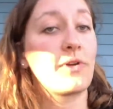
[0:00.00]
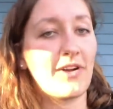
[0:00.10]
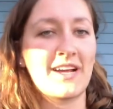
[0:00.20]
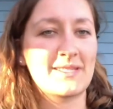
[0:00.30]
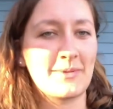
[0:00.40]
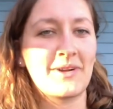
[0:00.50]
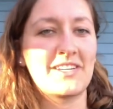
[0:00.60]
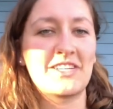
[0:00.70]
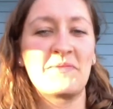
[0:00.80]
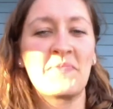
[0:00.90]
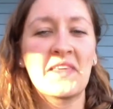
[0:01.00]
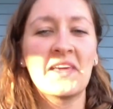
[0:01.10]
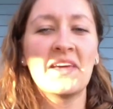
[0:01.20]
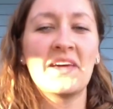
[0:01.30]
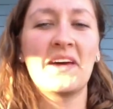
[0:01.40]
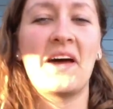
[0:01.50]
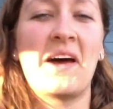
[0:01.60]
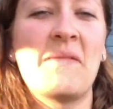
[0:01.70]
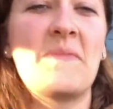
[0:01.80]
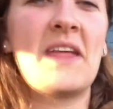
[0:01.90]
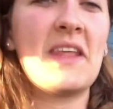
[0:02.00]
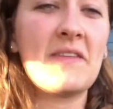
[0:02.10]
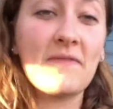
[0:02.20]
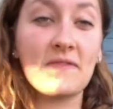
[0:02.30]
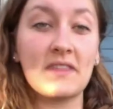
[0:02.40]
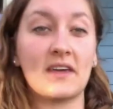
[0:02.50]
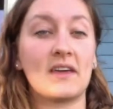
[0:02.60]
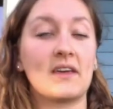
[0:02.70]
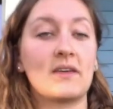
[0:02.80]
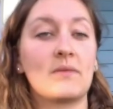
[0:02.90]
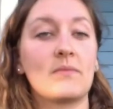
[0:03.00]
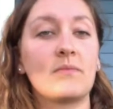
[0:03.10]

exploration. And if the